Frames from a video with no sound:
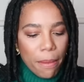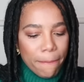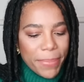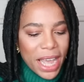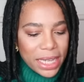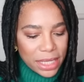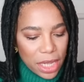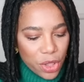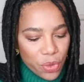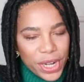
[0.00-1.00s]
But
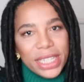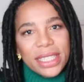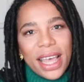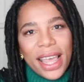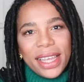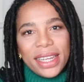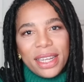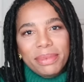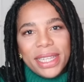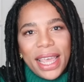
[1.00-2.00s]
the reason I ended
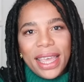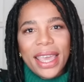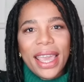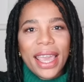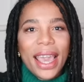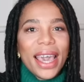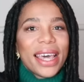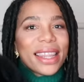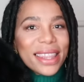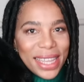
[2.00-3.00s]
up taking
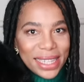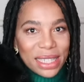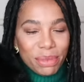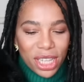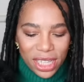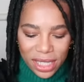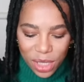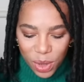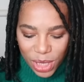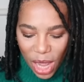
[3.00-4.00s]
this because
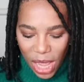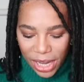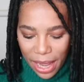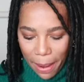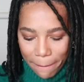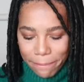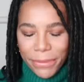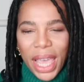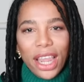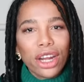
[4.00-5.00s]
this was on
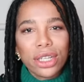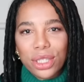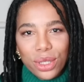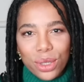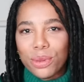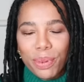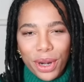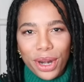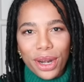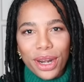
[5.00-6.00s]
mega
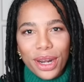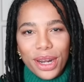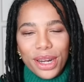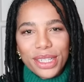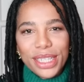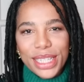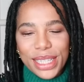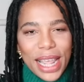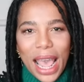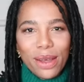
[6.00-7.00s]
super
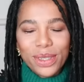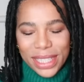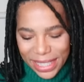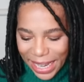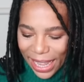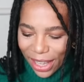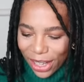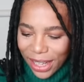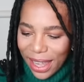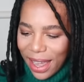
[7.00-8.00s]
discount
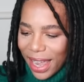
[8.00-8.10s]
sale.